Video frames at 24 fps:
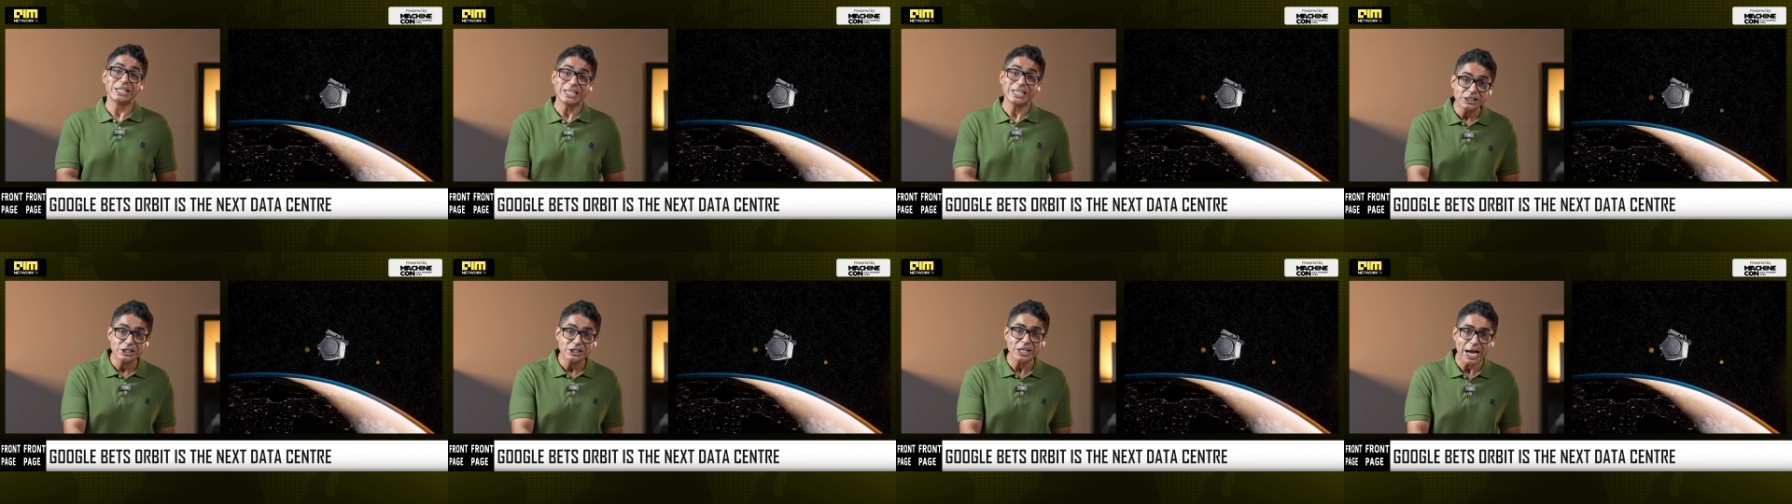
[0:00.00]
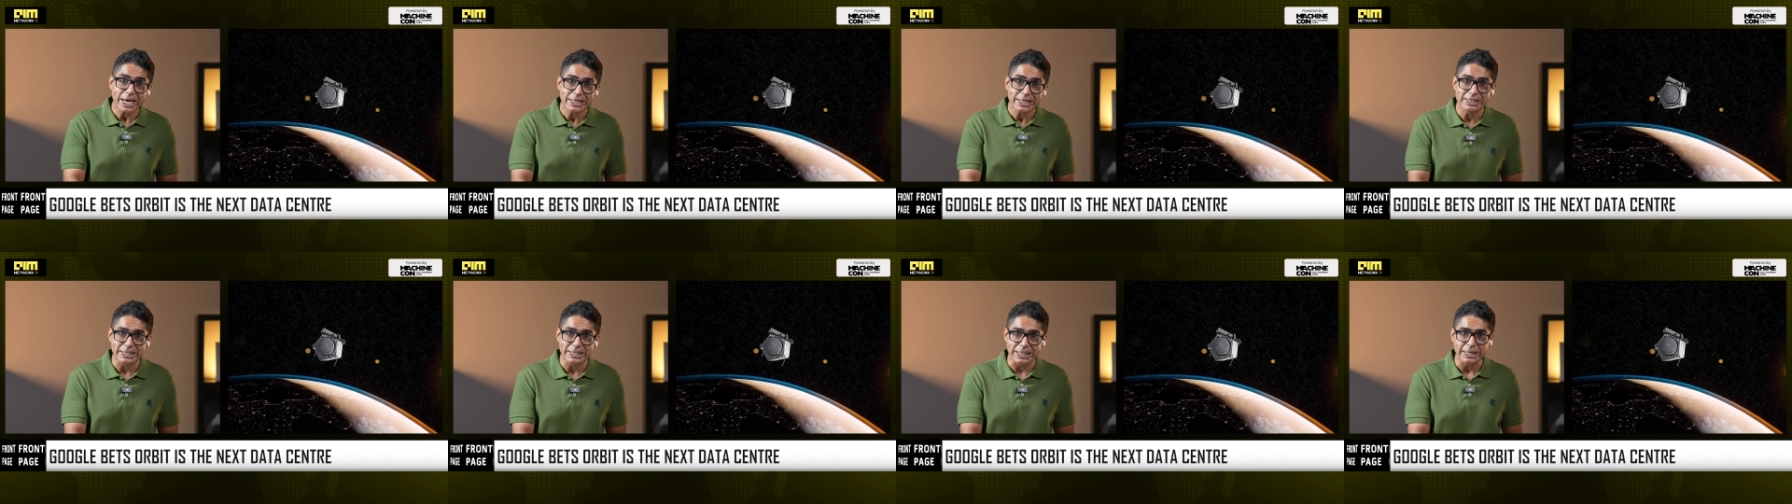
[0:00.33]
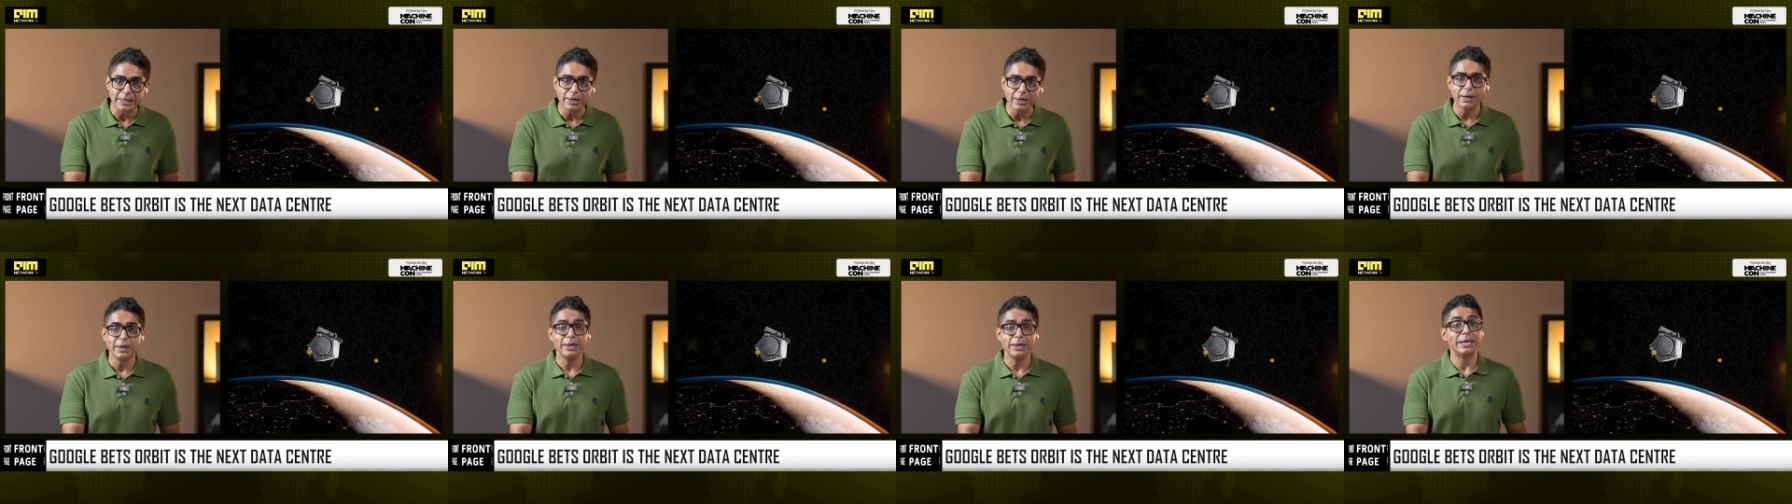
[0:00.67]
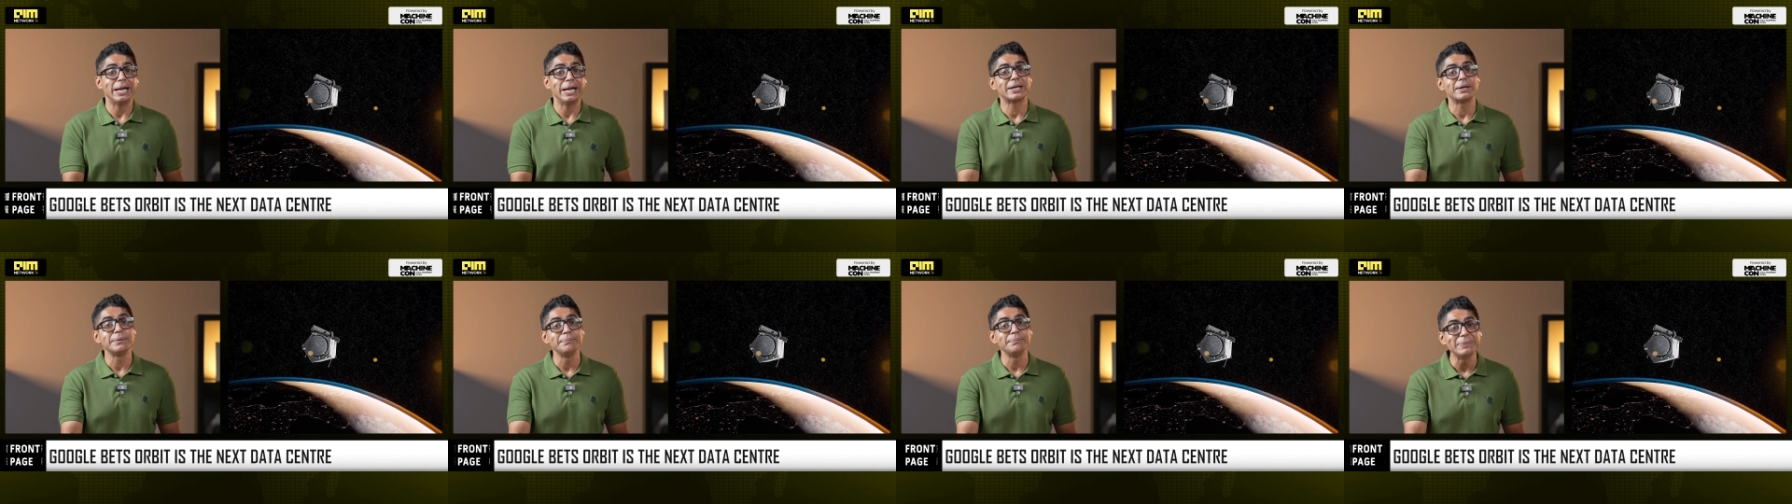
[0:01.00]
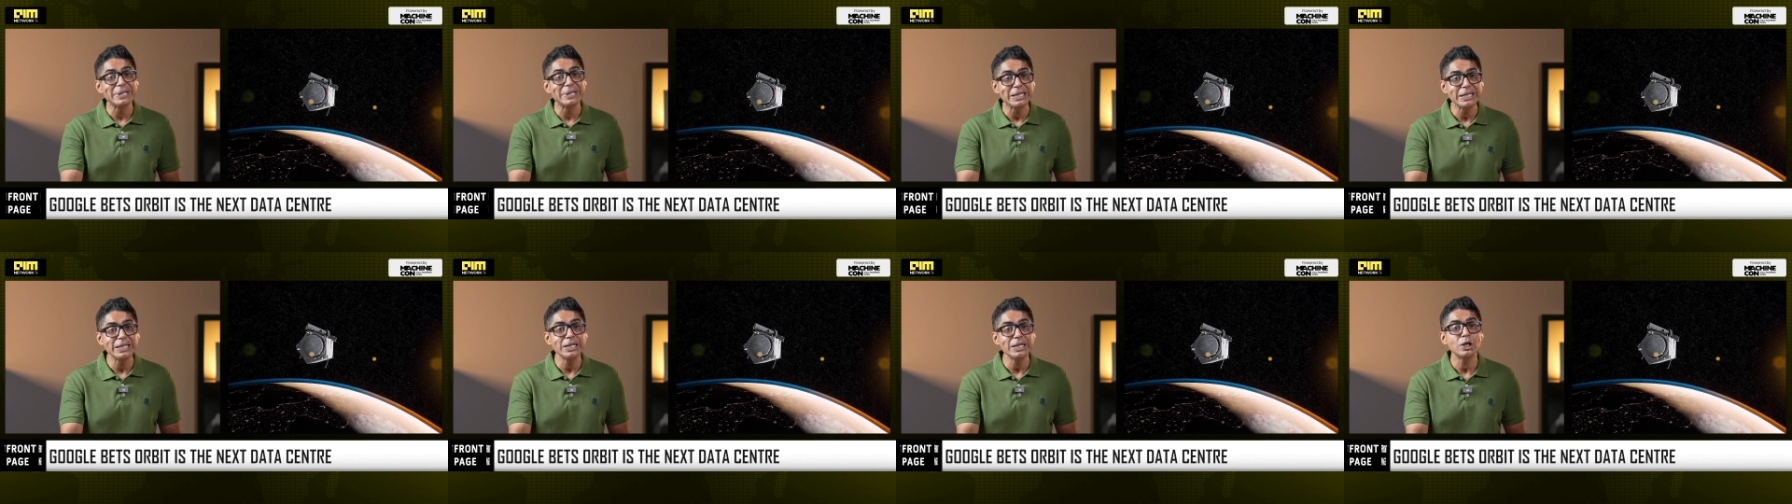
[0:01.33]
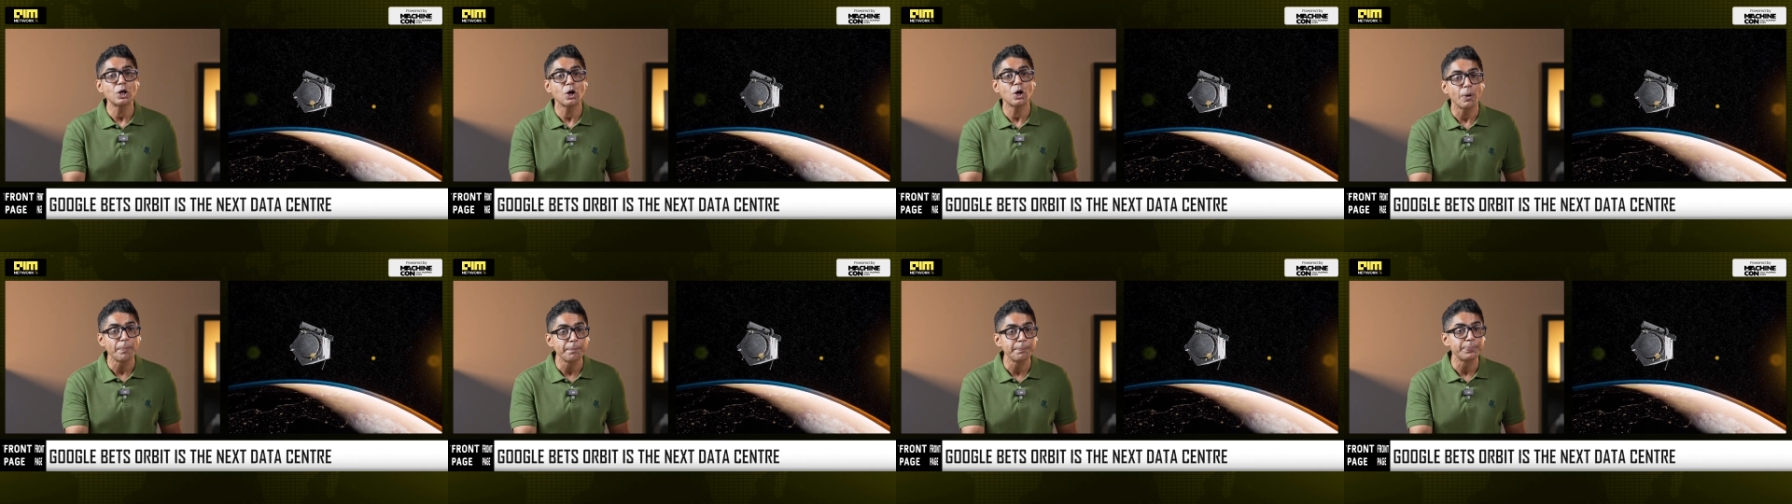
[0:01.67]
each acting like a mini
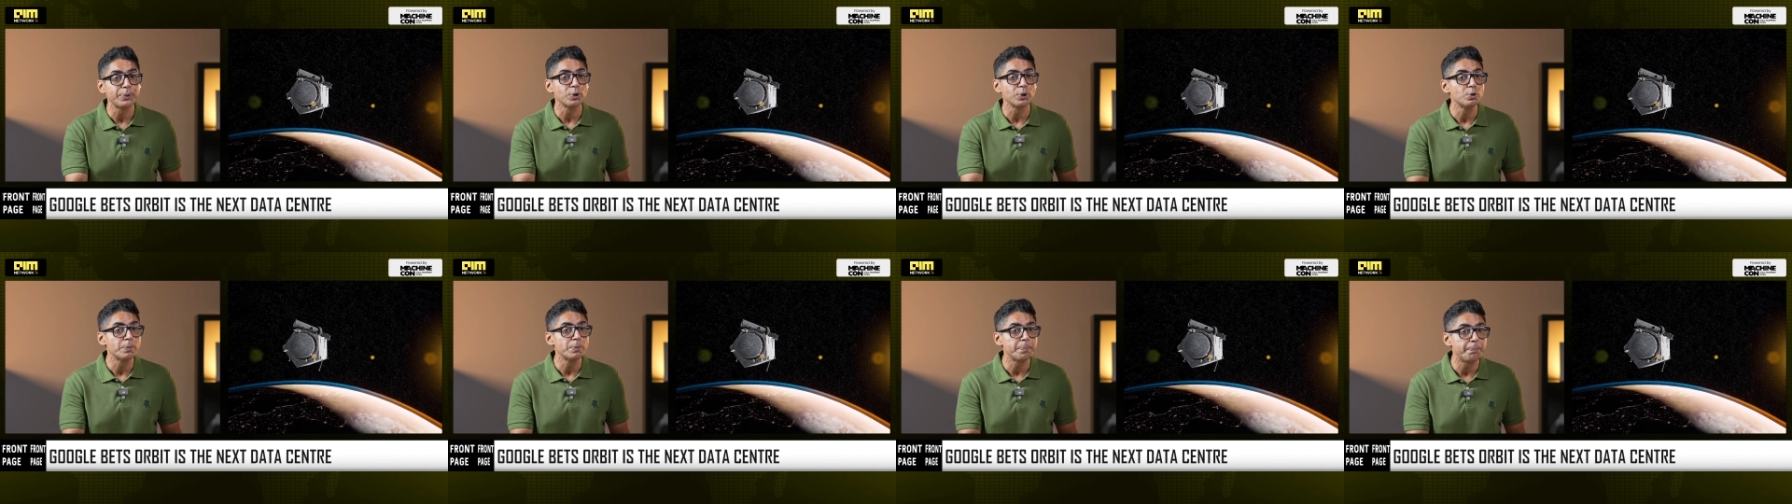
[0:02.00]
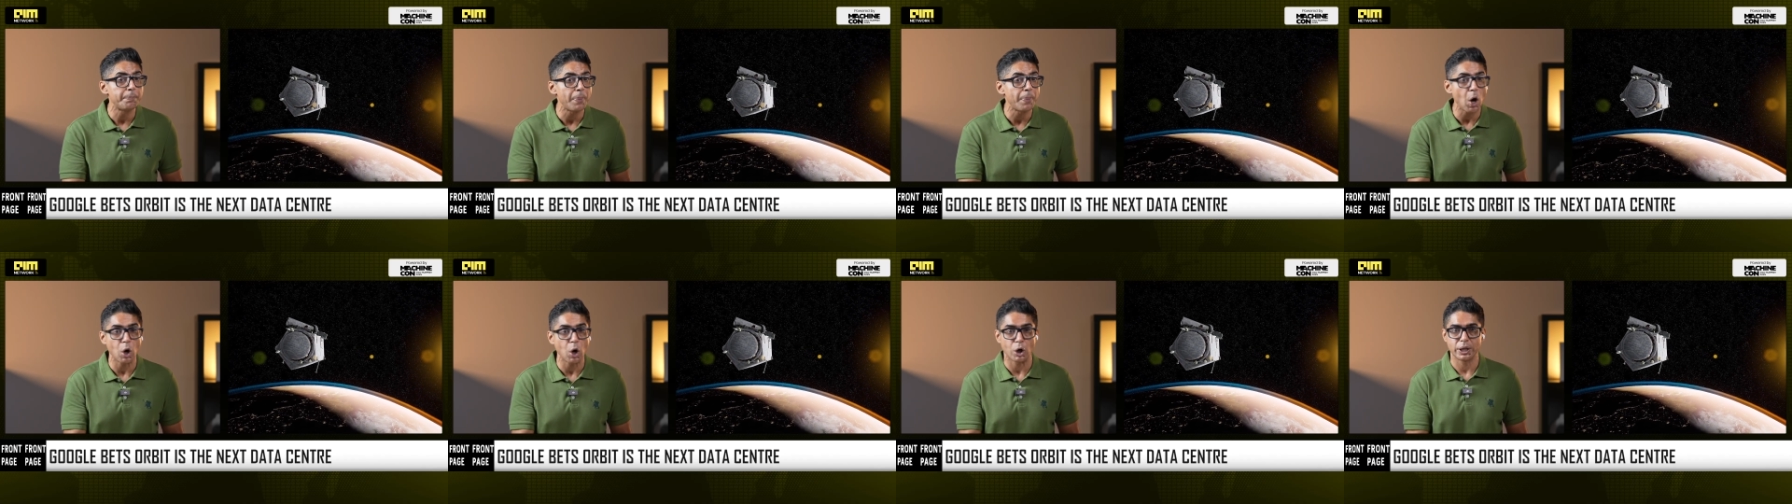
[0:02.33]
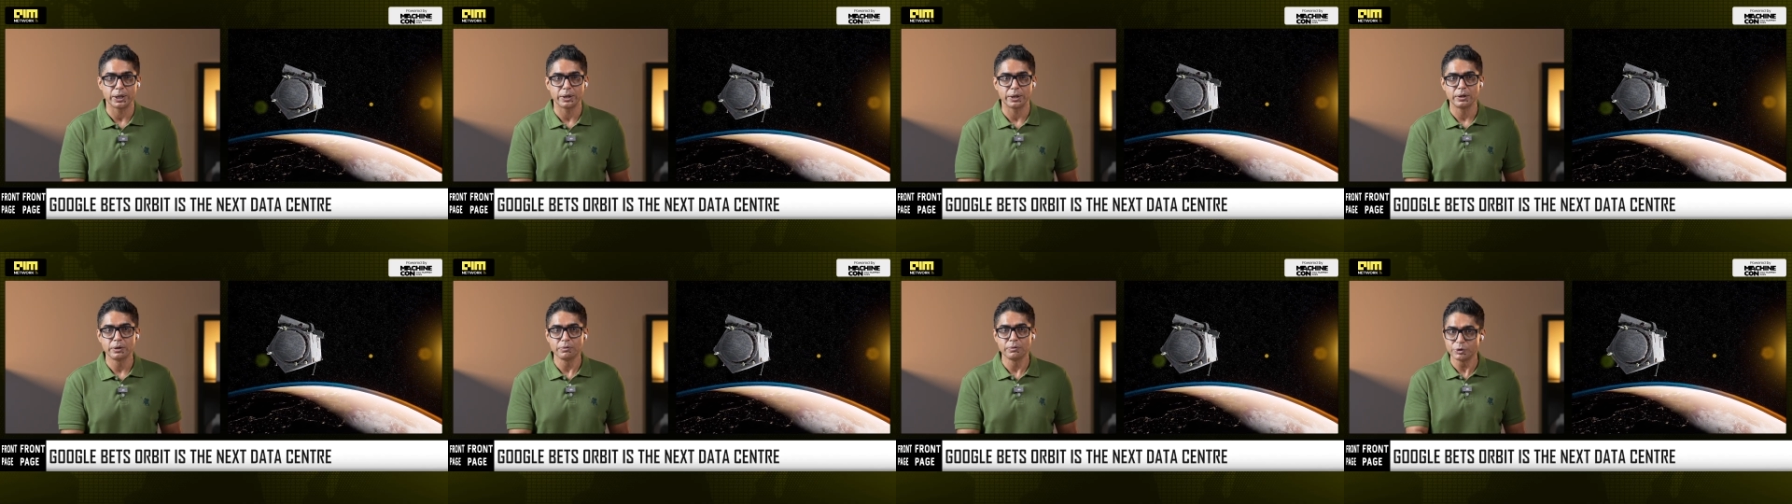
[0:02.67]
compute pod,